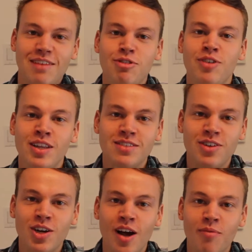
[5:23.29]
If you found this
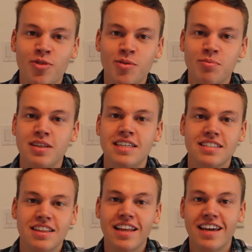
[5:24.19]
video helpful,
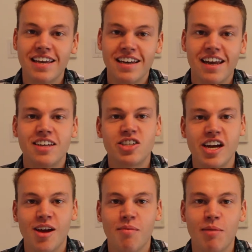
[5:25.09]
please like it and
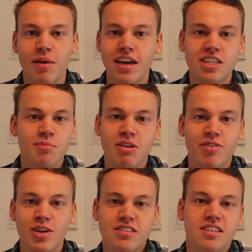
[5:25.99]
check out my page. I make
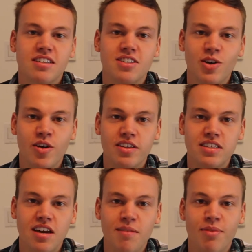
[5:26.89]
videos like this all the
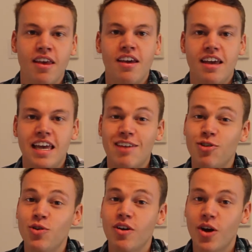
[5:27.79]
time.
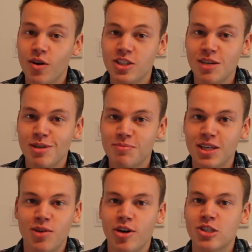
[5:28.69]
If you go to JMSB
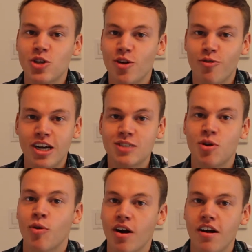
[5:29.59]
and you want to show your friends
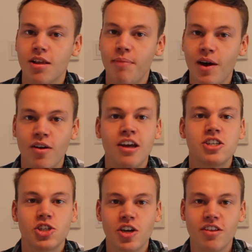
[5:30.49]
what we're all about,
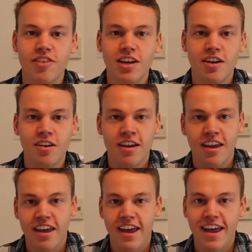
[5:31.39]
share the video,
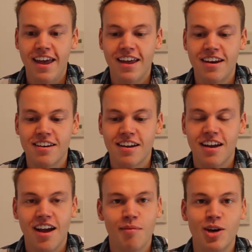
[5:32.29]
and
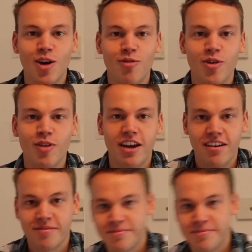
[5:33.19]
I'm gonna go for a run.